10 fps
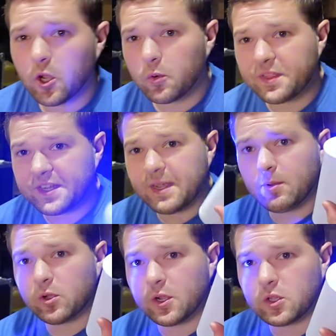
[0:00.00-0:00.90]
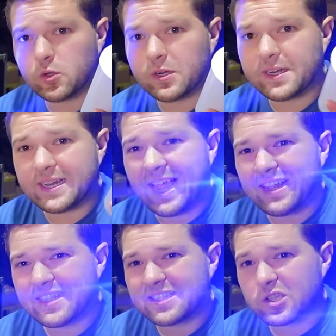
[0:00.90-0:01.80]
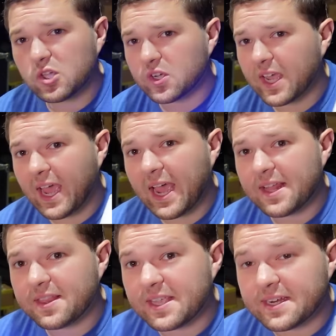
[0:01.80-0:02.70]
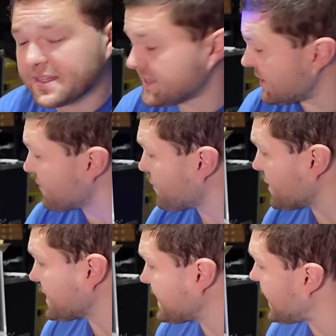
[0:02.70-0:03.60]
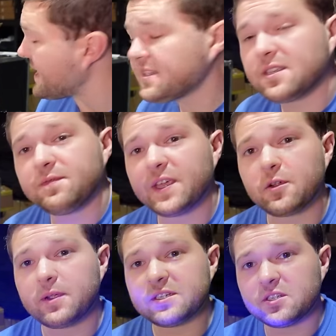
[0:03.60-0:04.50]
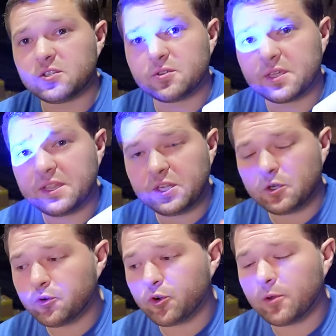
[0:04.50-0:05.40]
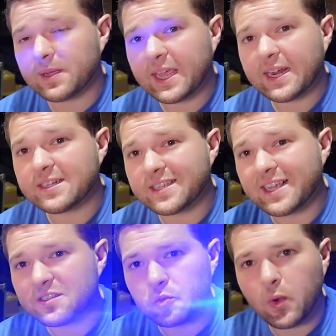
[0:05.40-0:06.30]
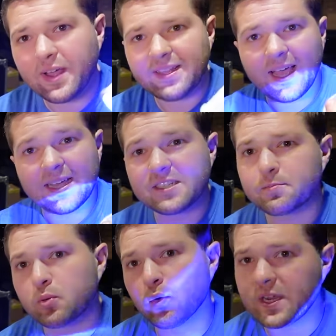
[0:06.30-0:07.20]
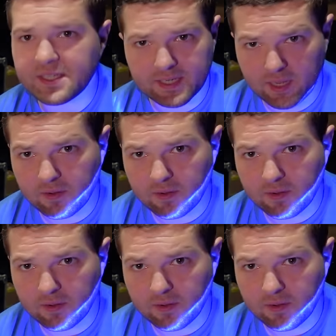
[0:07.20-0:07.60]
So with the demo concluded, now let's look at the different case configurations you can get the new Chroma Cannons, as well as pricing